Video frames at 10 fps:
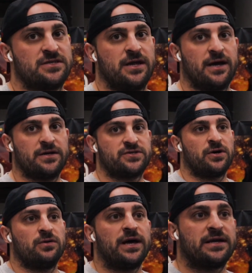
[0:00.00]
today.
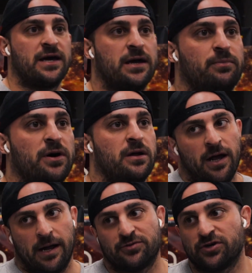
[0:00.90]
So leg day, but
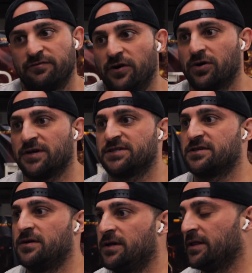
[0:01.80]
hamstring
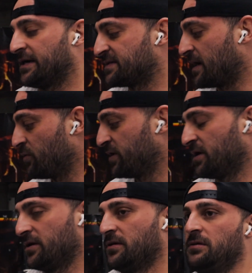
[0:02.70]
focused. Last time we
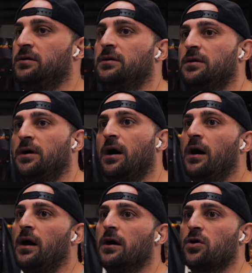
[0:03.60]
did
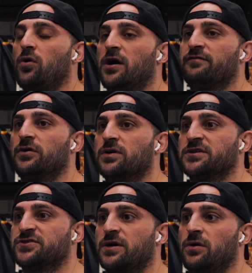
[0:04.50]
quad
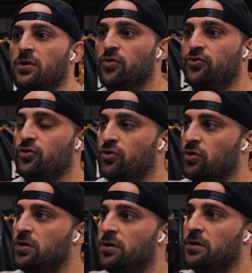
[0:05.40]
focus, so we'll
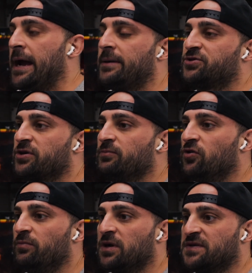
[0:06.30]
do hamstring
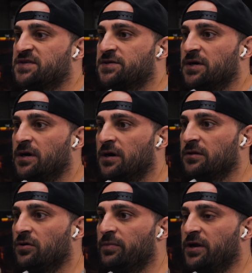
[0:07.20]
movements, a
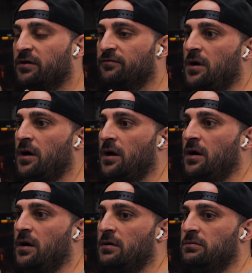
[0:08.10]
little bit of
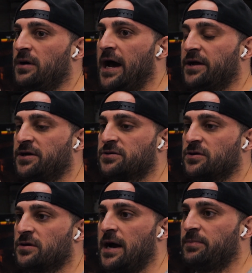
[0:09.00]

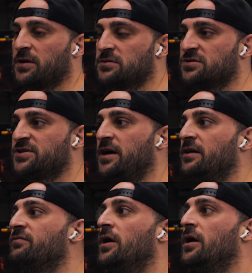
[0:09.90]
abductor stuff,